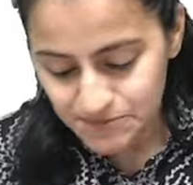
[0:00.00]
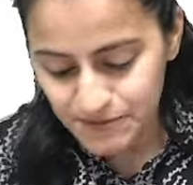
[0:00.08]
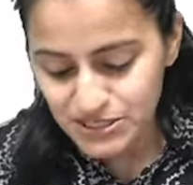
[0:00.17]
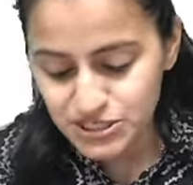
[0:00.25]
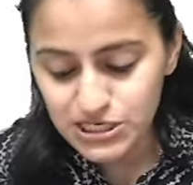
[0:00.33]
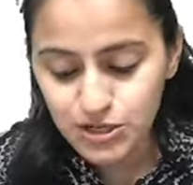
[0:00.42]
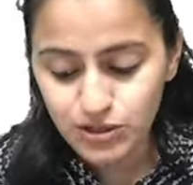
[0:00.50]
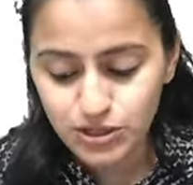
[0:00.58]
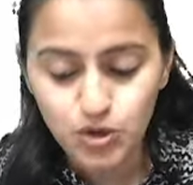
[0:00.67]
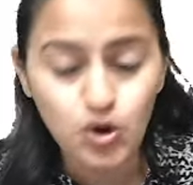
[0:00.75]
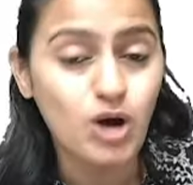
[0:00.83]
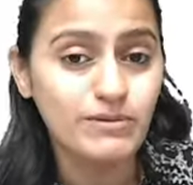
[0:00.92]
Especially on
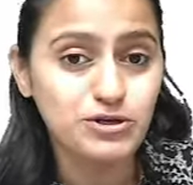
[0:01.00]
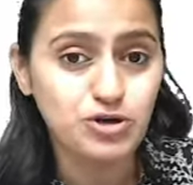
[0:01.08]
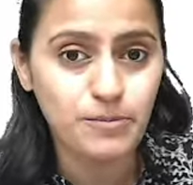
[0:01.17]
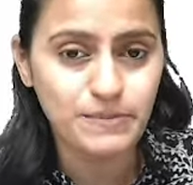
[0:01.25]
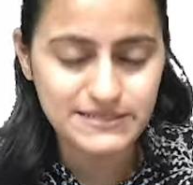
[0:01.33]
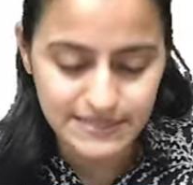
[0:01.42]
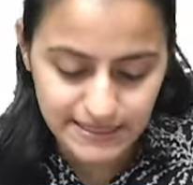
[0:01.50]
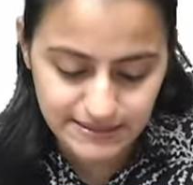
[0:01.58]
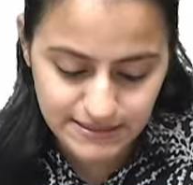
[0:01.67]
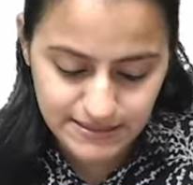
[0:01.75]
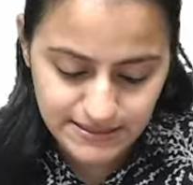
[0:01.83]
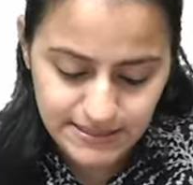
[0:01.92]
the common topics like
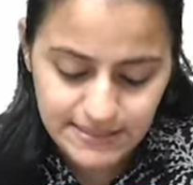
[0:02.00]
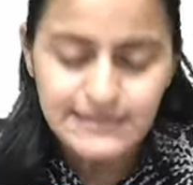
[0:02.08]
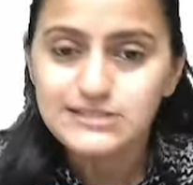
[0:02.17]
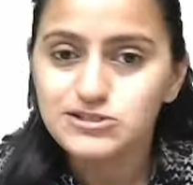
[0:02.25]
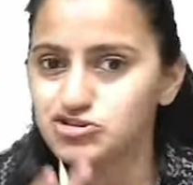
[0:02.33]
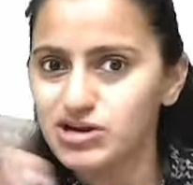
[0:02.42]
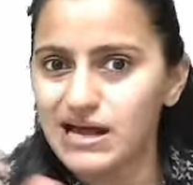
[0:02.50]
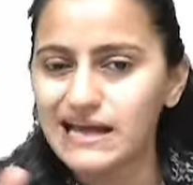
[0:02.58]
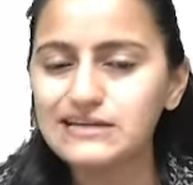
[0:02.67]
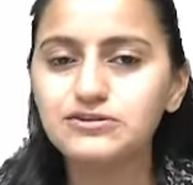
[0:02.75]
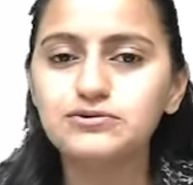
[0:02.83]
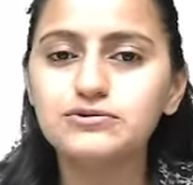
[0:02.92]
this. So
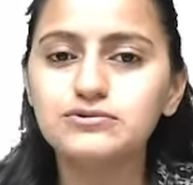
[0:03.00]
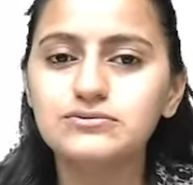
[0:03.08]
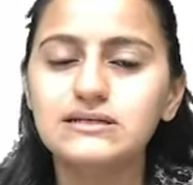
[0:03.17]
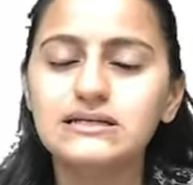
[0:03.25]
try to